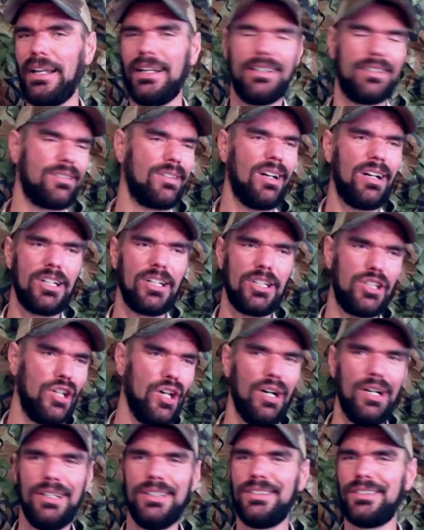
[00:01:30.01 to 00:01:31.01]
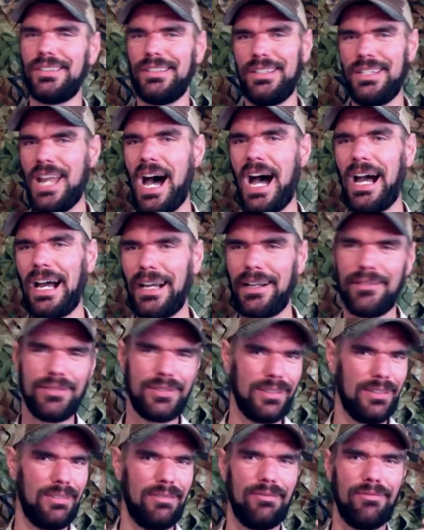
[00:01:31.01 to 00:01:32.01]
It's not guns and knives
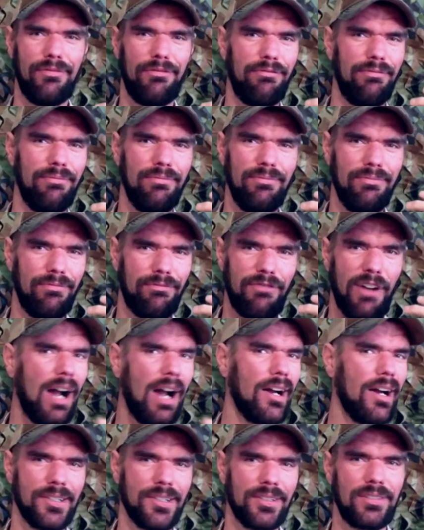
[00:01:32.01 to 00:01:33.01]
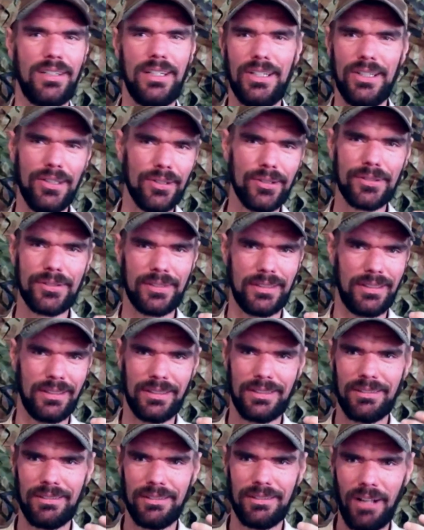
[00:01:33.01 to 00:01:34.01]
and fire steels and
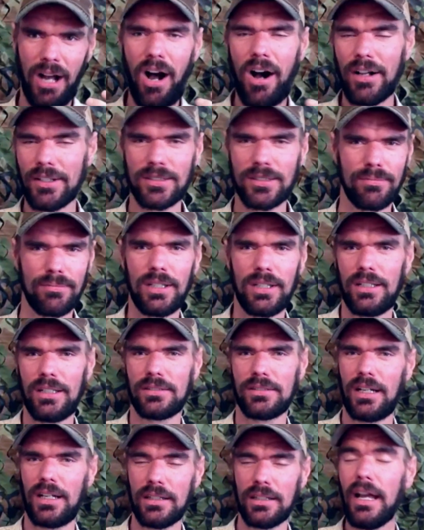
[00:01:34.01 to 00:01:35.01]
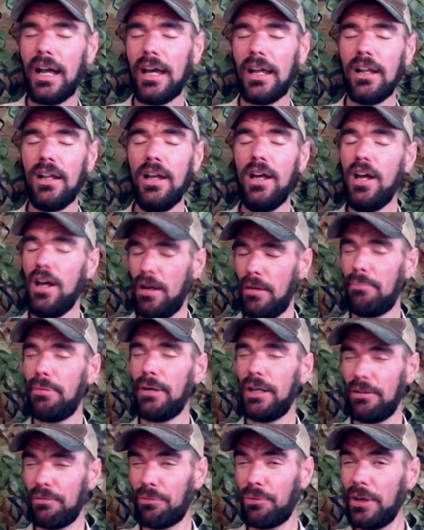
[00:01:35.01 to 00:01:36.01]
awesome things like that.
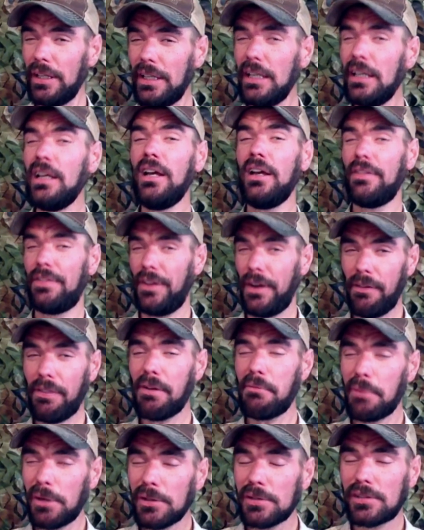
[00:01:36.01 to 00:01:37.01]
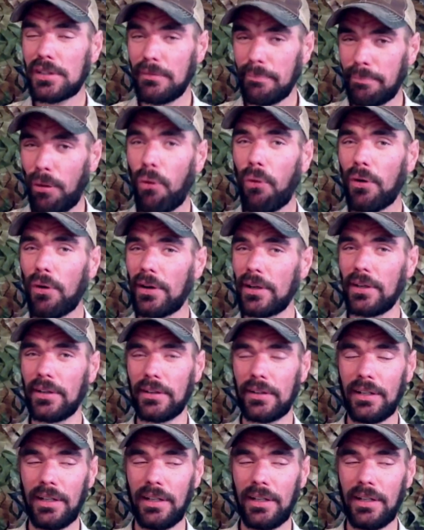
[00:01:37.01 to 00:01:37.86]
But really, they're the most important.